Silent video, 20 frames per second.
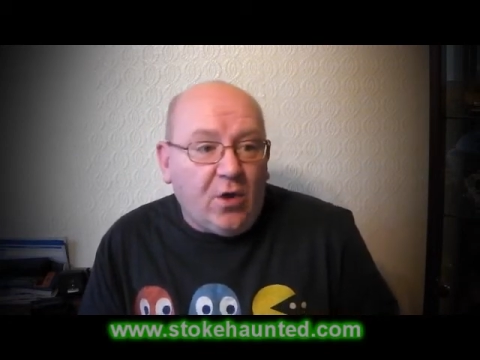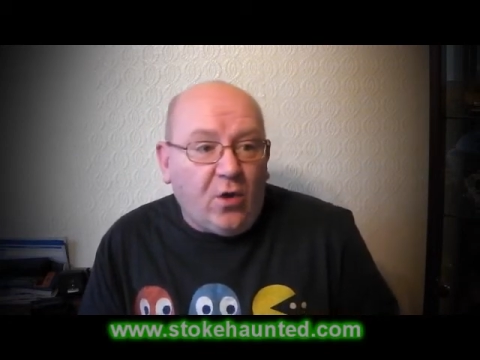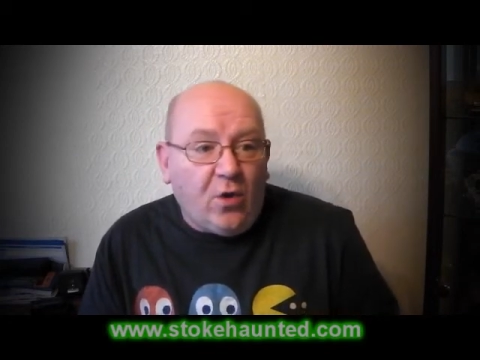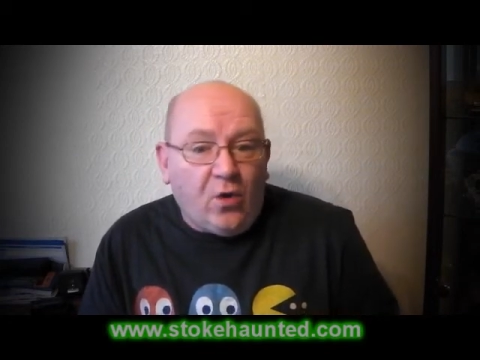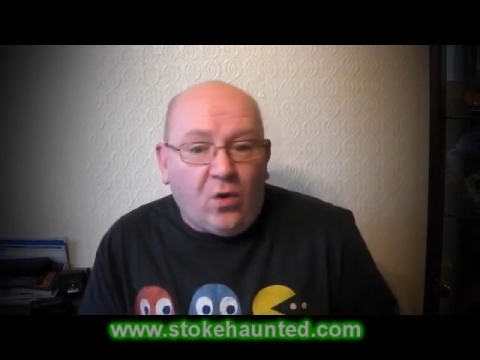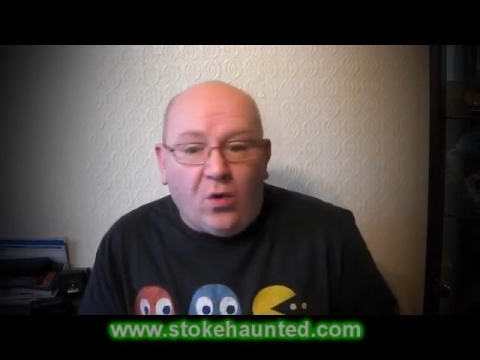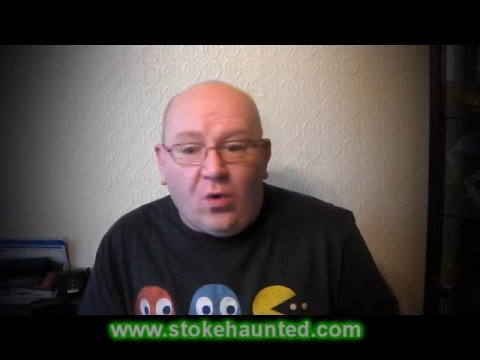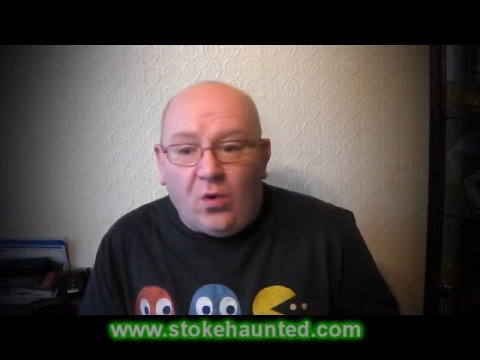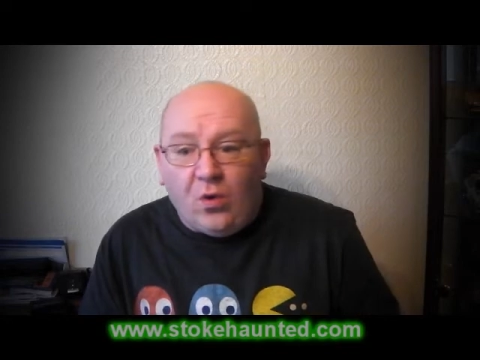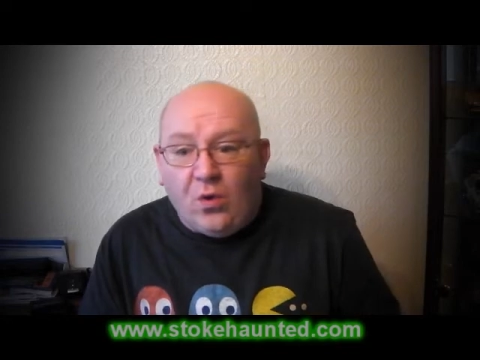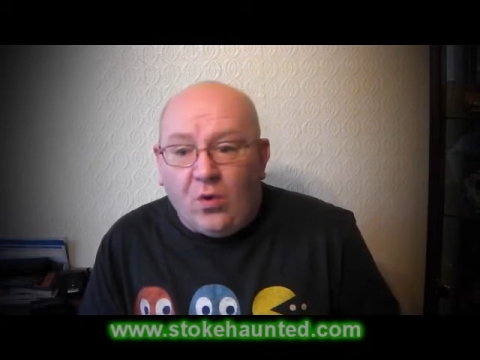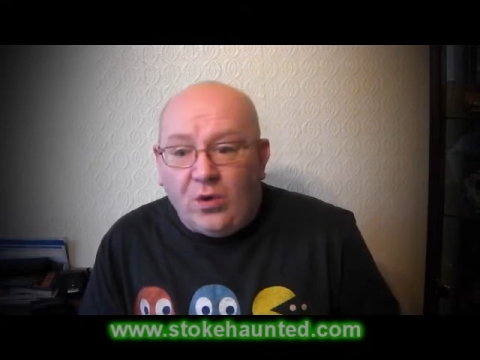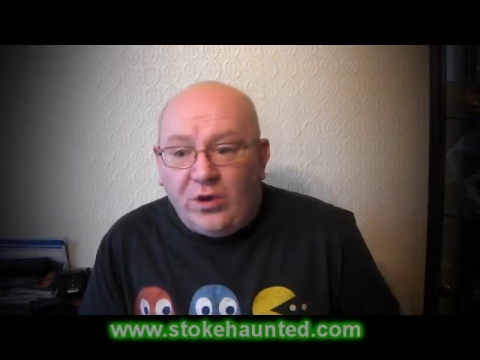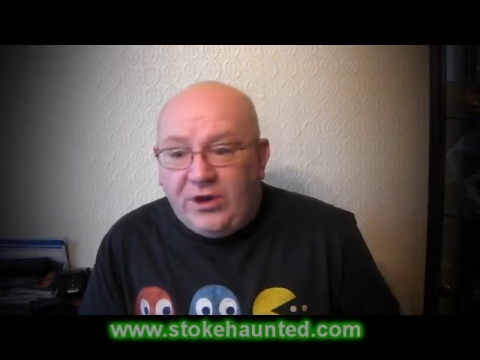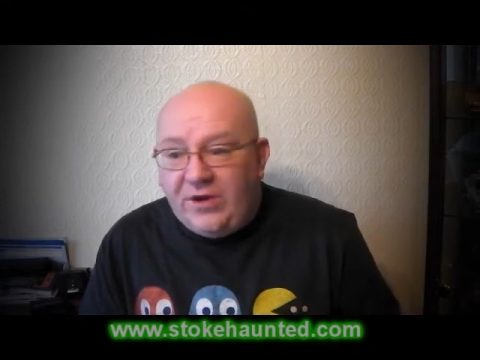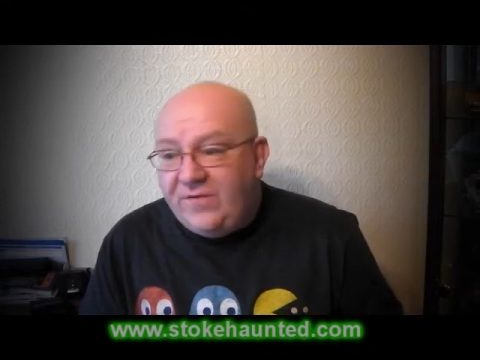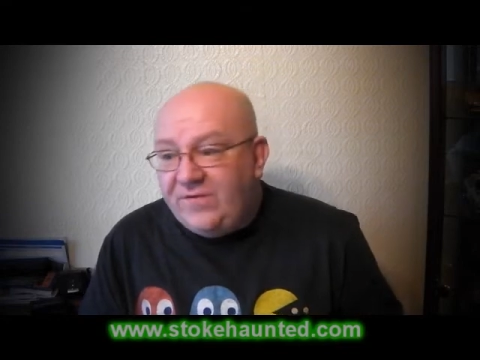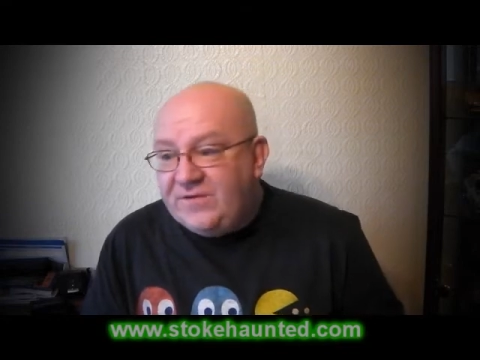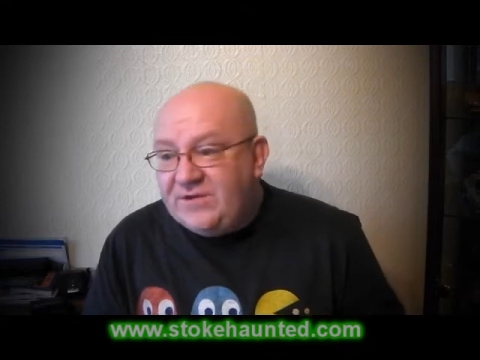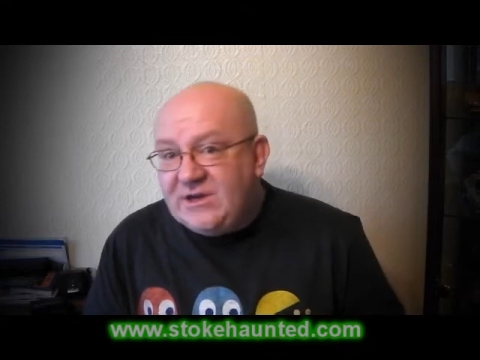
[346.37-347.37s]
or
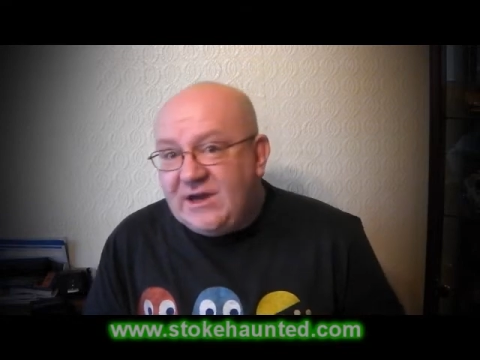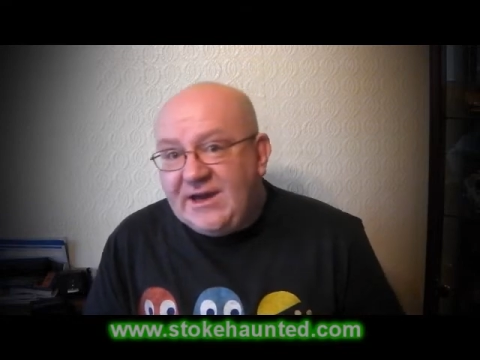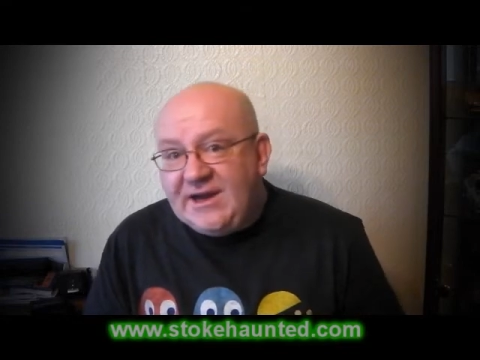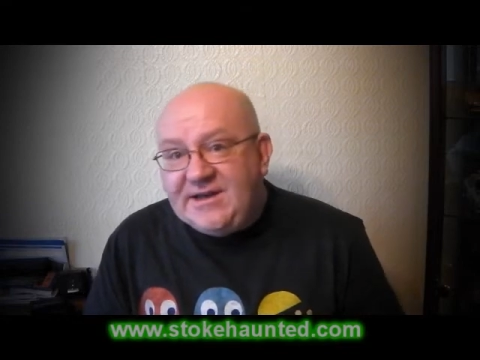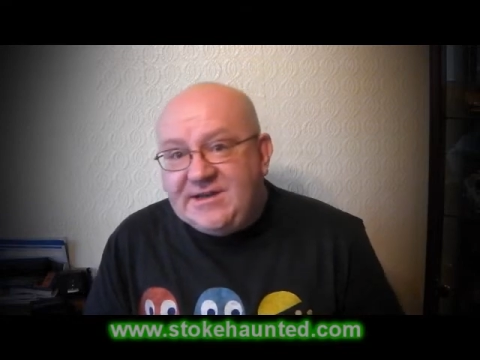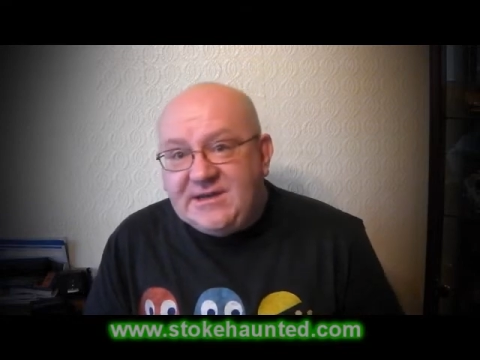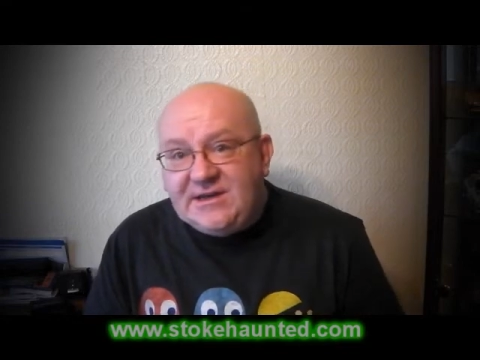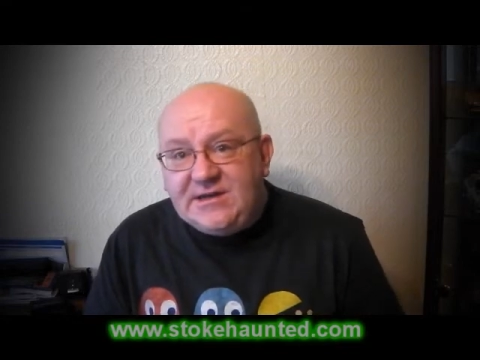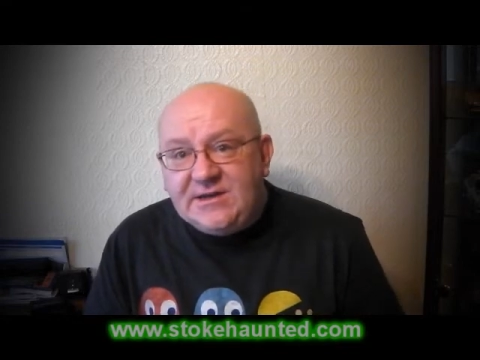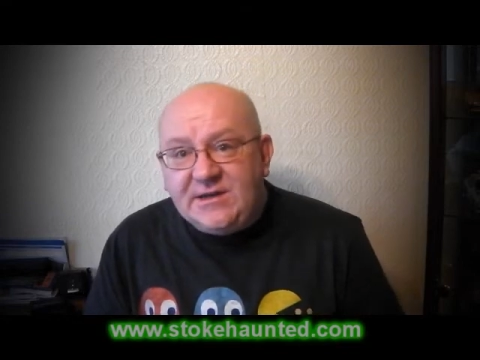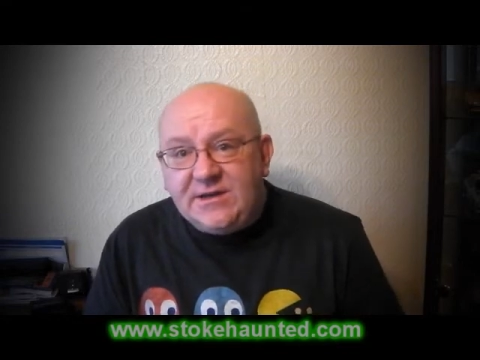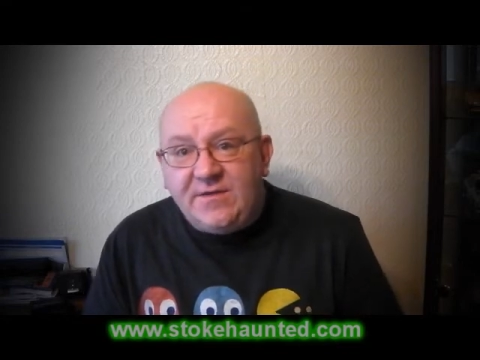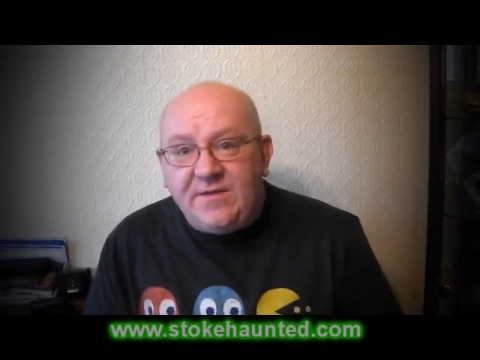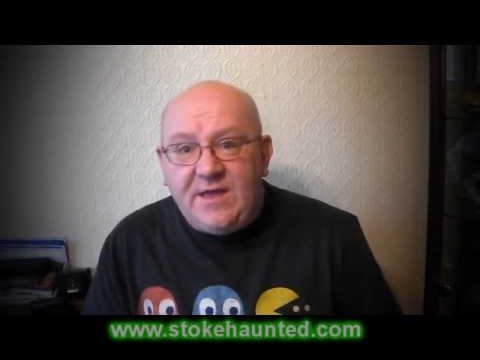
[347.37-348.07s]
you've deleted